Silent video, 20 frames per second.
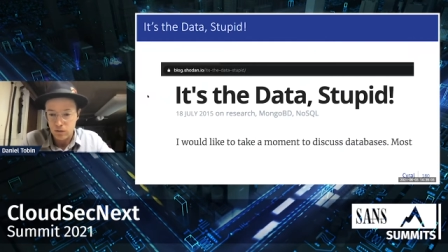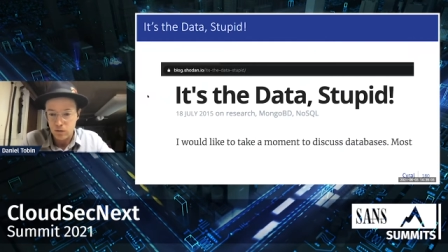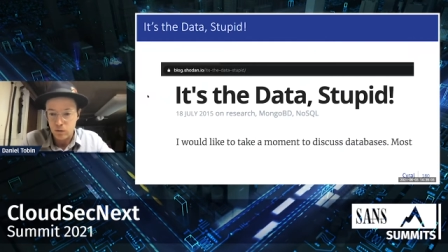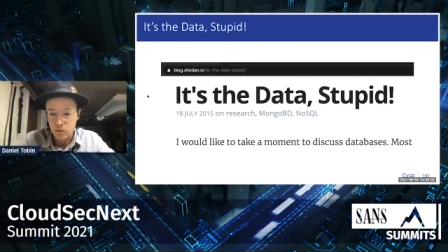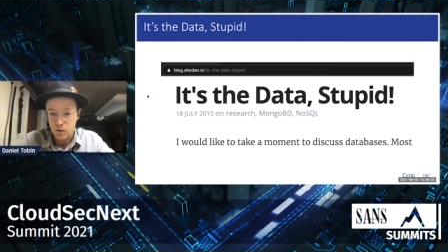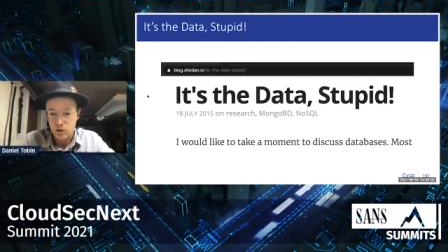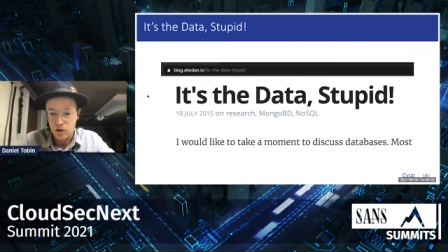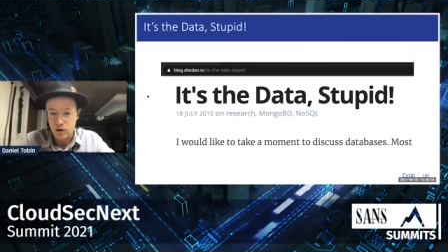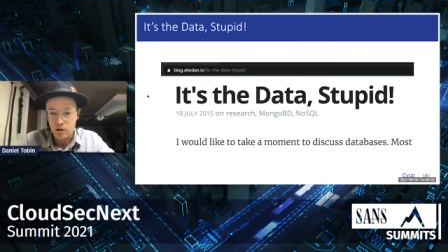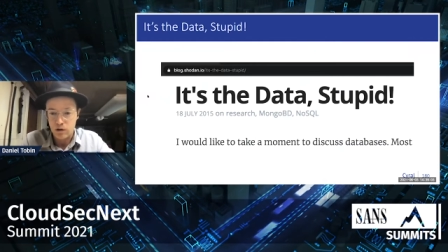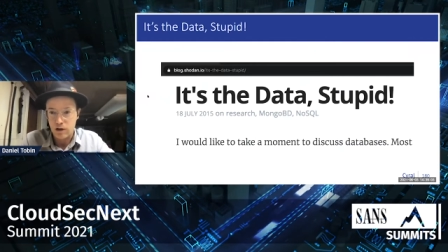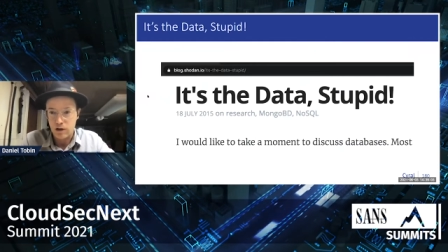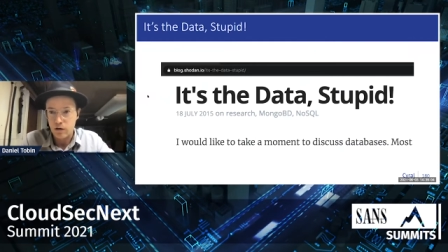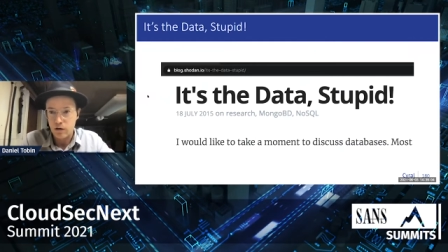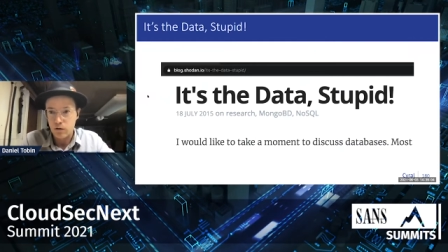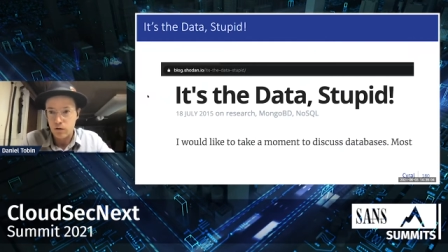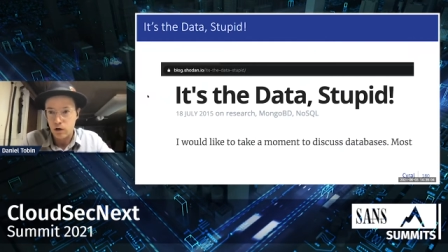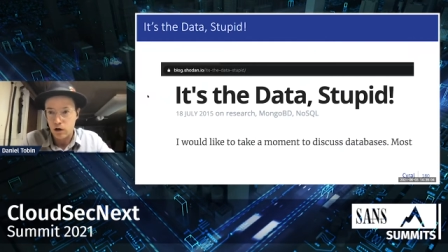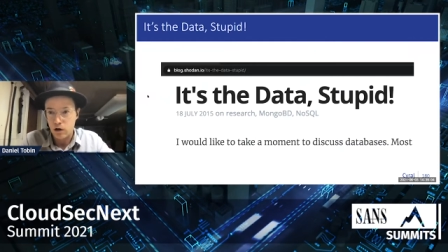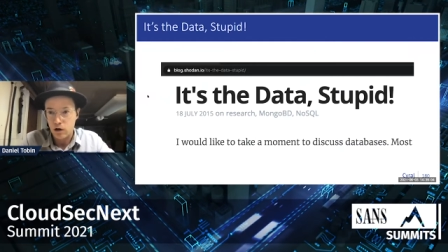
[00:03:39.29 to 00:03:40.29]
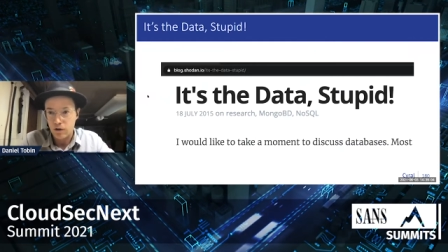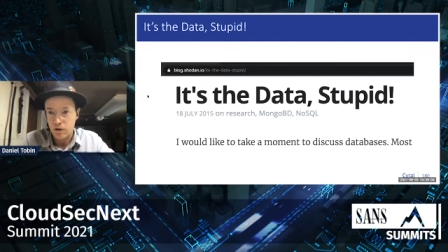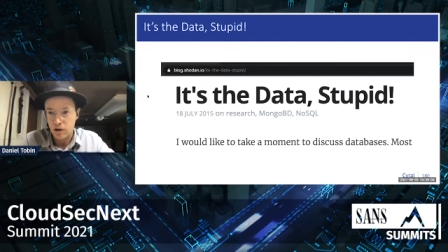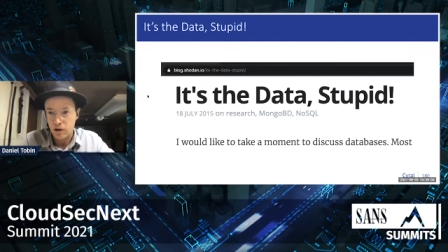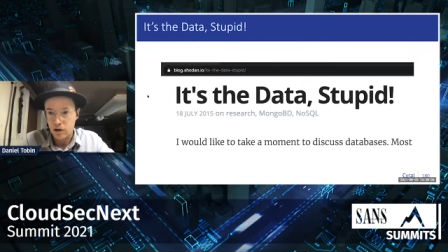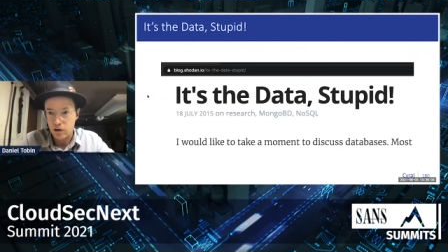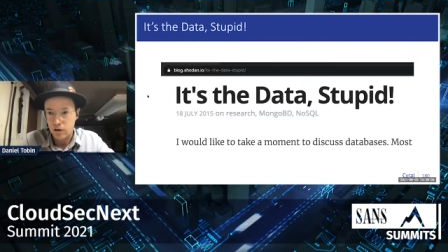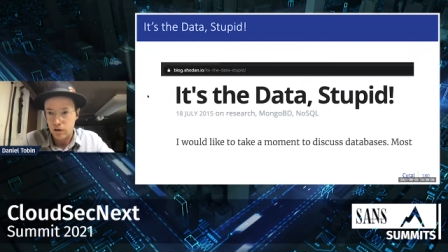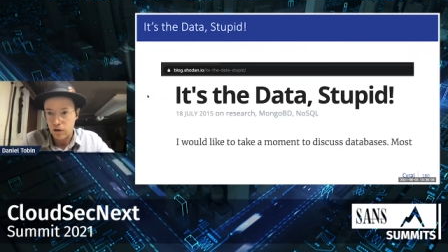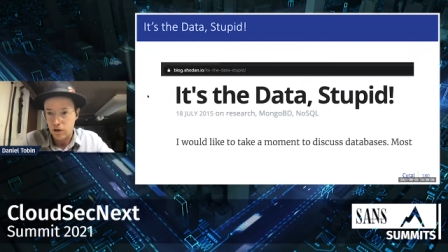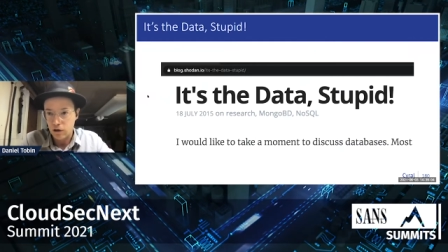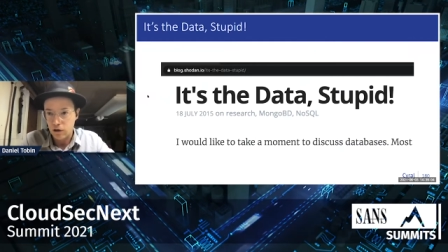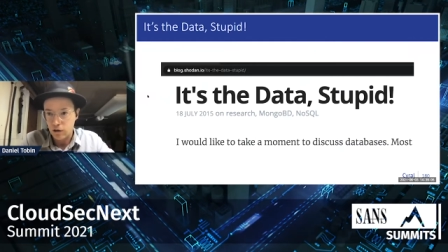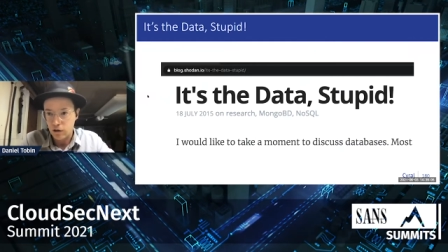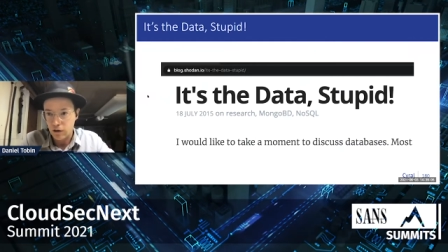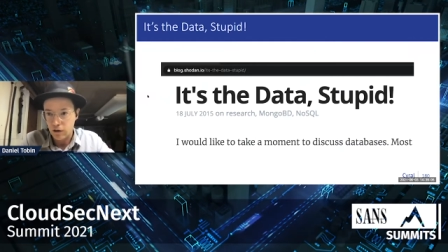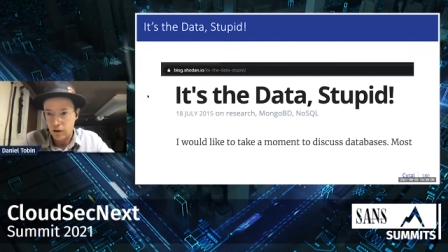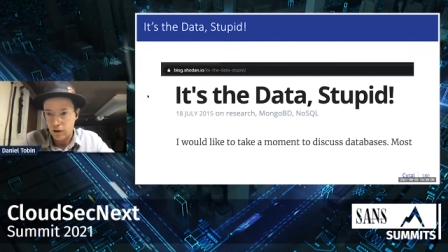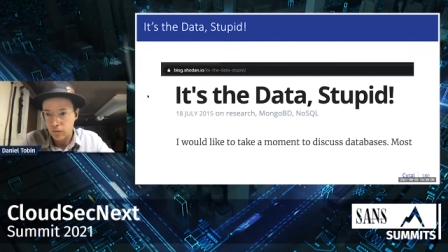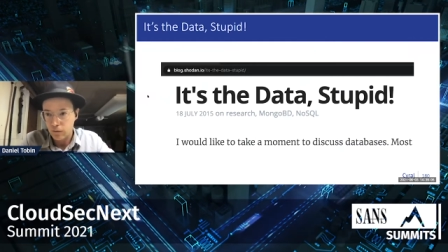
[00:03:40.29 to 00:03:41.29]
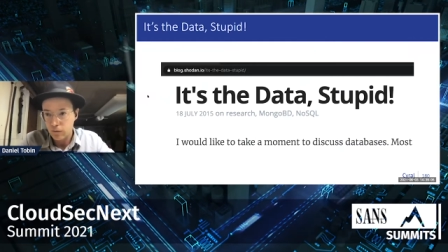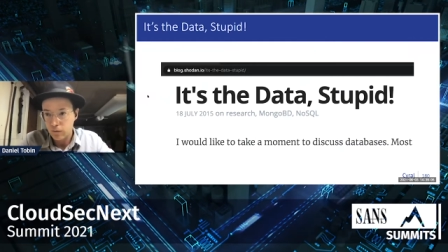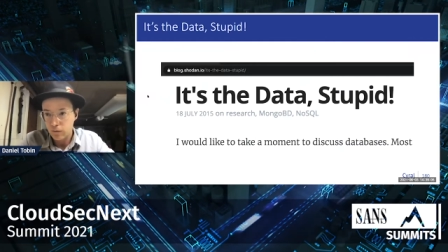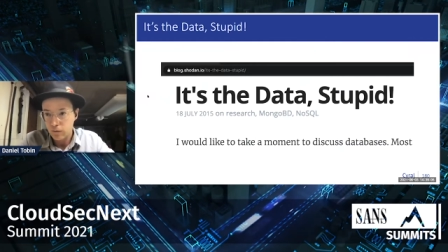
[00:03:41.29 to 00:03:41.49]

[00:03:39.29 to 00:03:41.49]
the world that crawl the inter internet